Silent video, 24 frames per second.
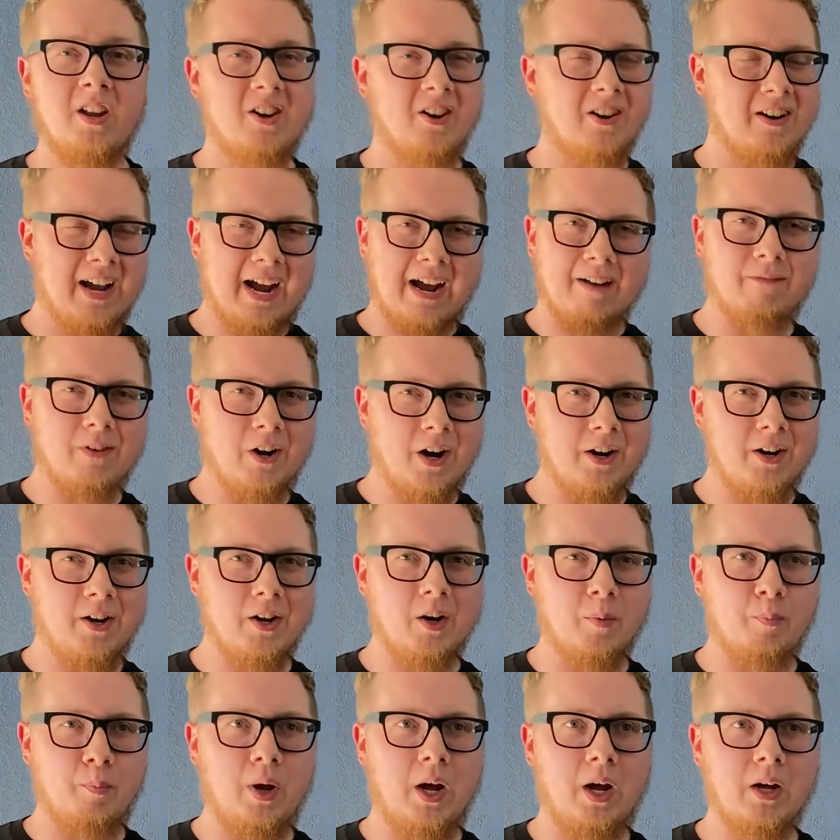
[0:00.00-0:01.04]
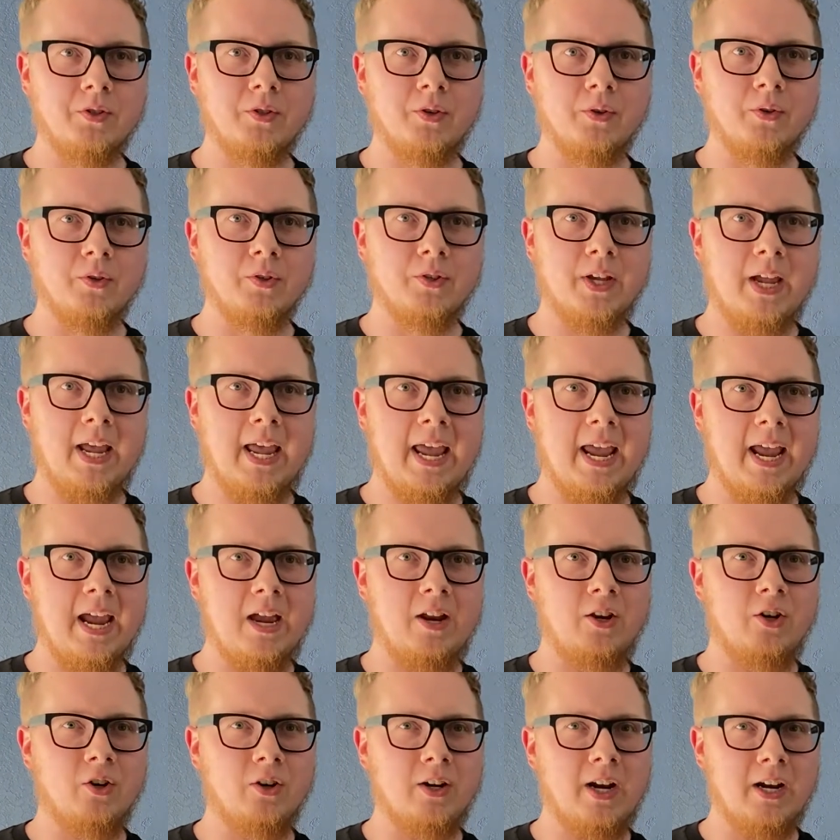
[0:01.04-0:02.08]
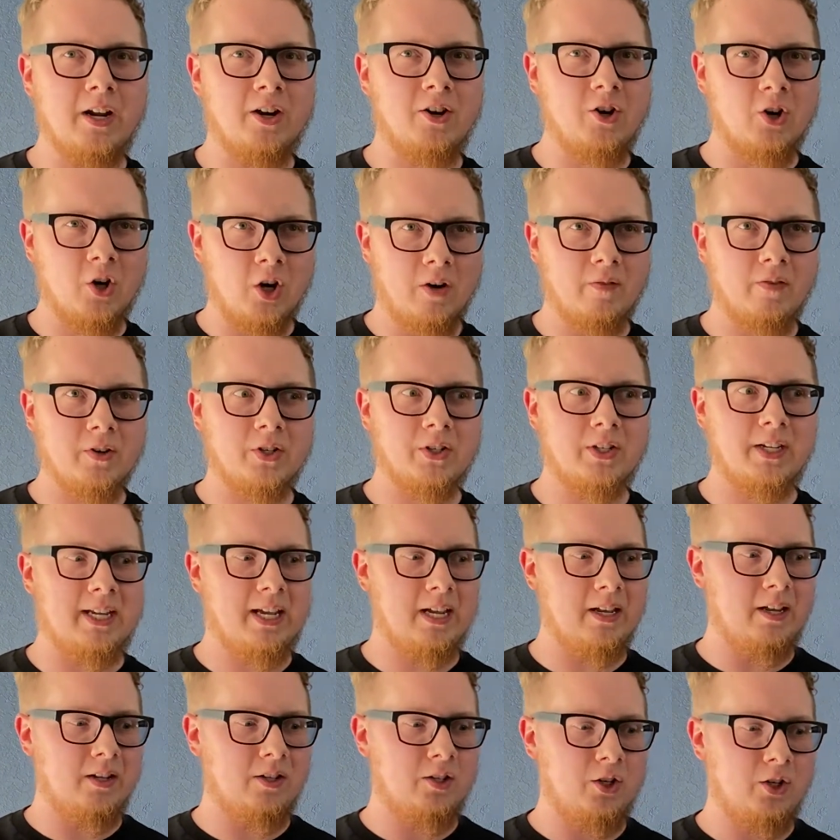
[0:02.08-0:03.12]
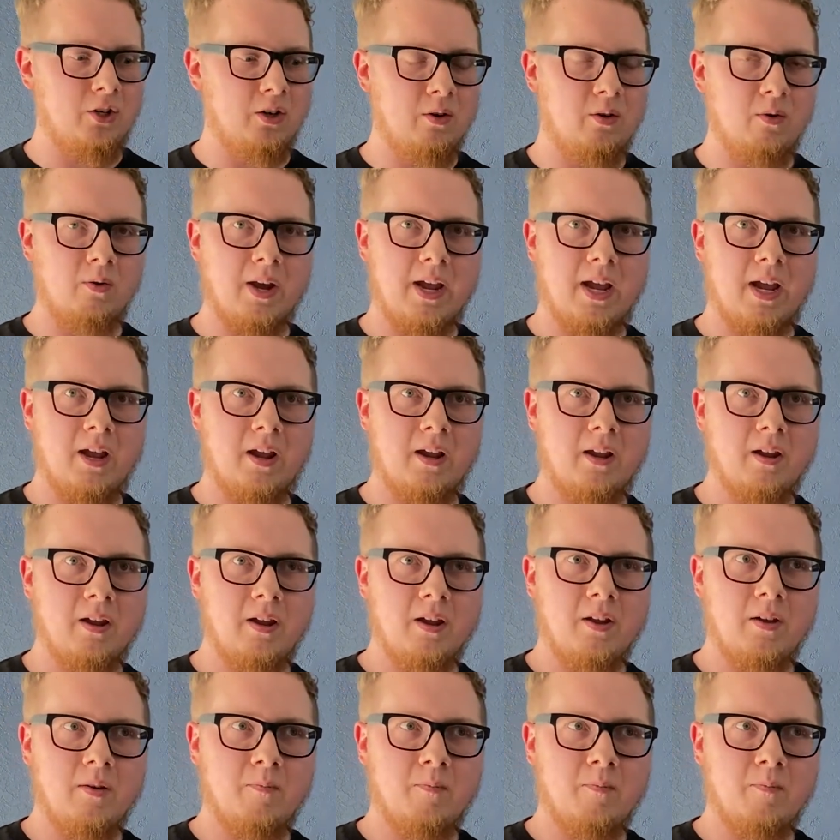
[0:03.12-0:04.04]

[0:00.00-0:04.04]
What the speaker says: you're not very good at puzzles and you're kind of nervous to get into a